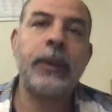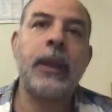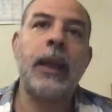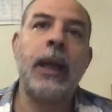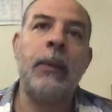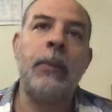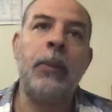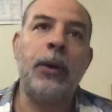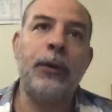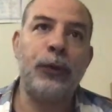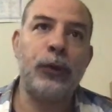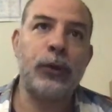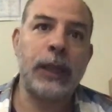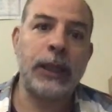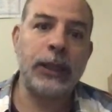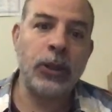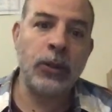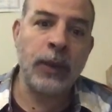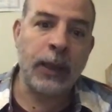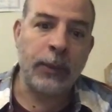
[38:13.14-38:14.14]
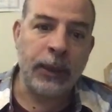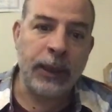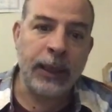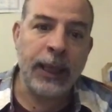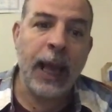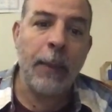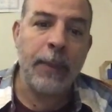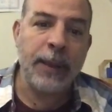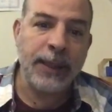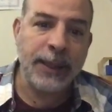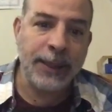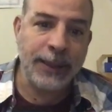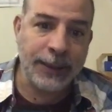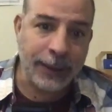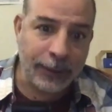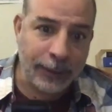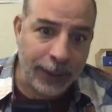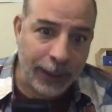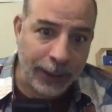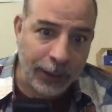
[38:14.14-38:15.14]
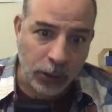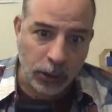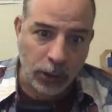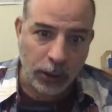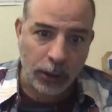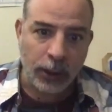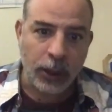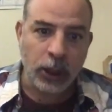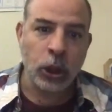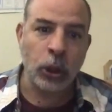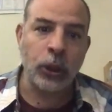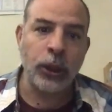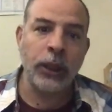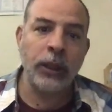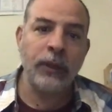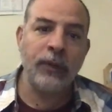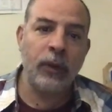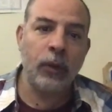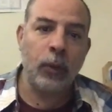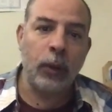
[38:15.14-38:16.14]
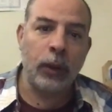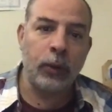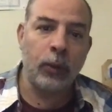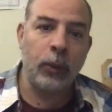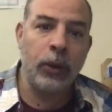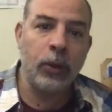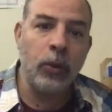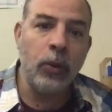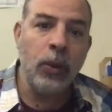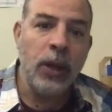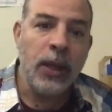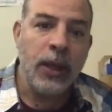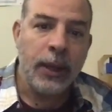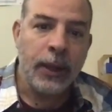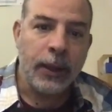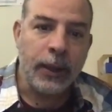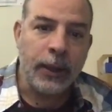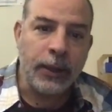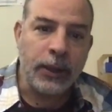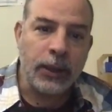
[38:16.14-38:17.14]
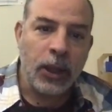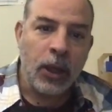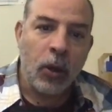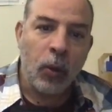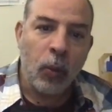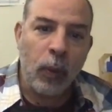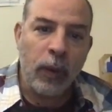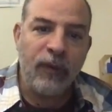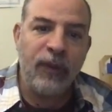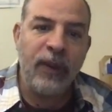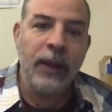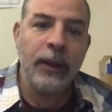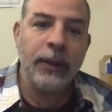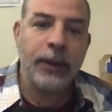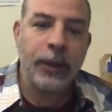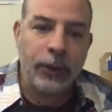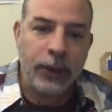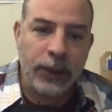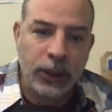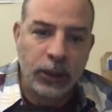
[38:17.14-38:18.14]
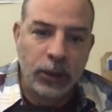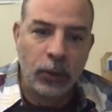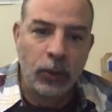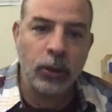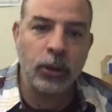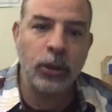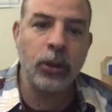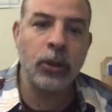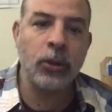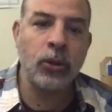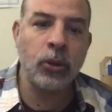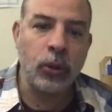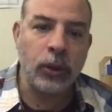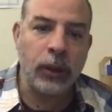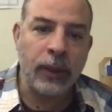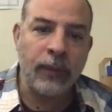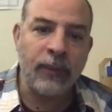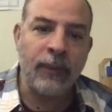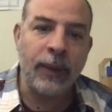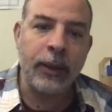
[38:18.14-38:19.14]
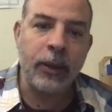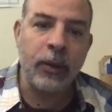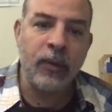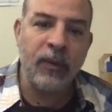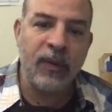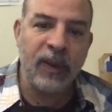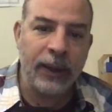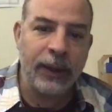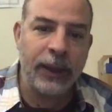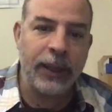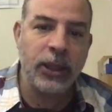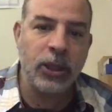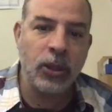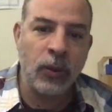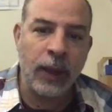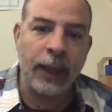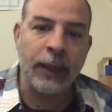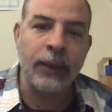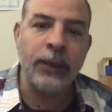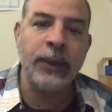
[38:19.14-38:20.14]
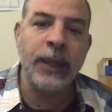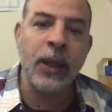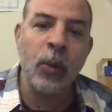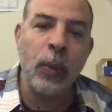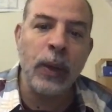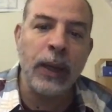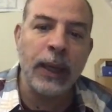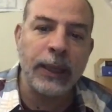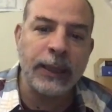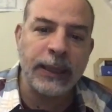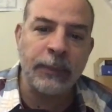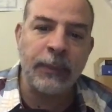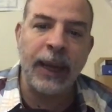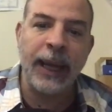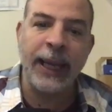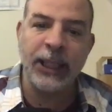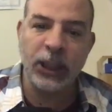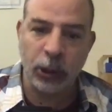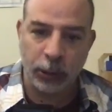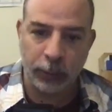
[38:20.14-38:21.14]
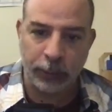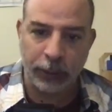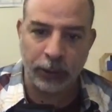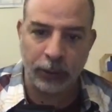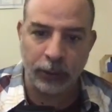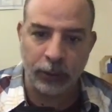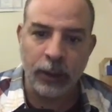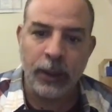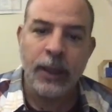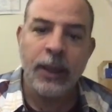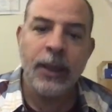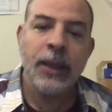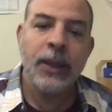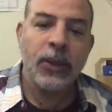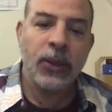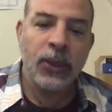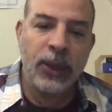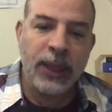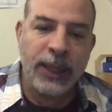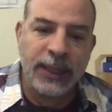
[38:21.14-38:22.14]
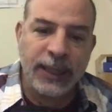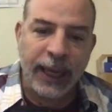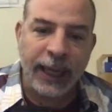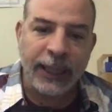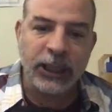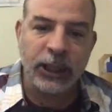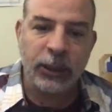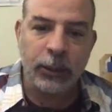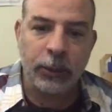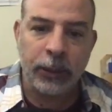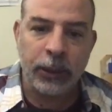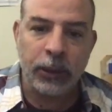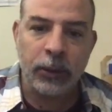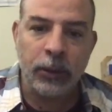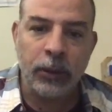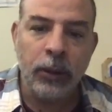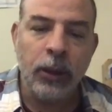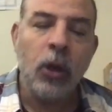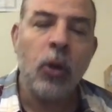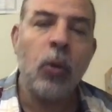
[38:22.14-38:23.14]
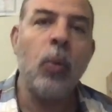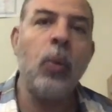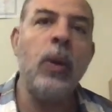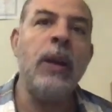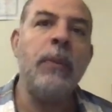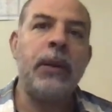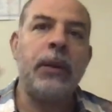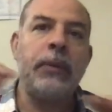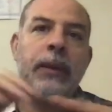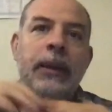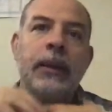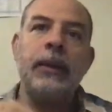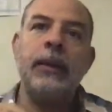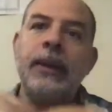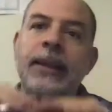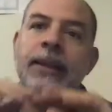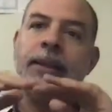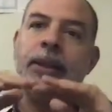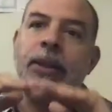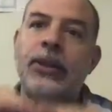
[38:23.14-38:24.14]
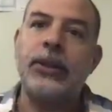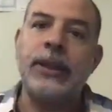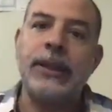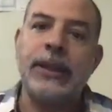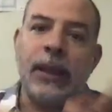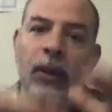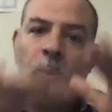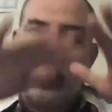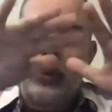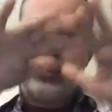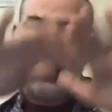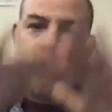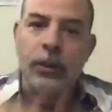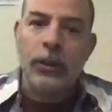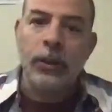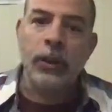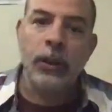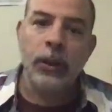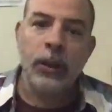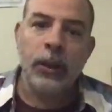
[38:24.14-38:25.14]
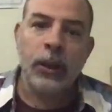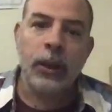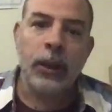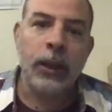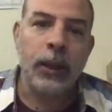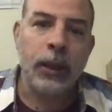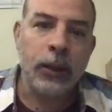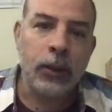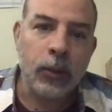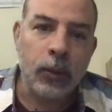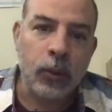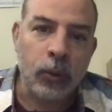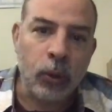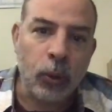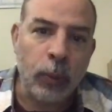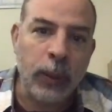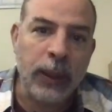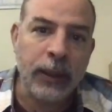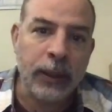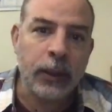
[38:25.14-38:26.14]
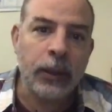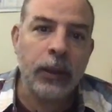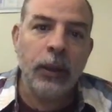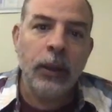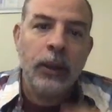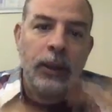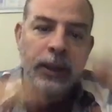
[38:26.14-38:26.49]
amorphous calcium carbonate happens instantaneously. So therefore what we do is we filter these solutions using vacuum filtration, and then we add some isopropanol. This isopropanol will prevent interstitial water to be there.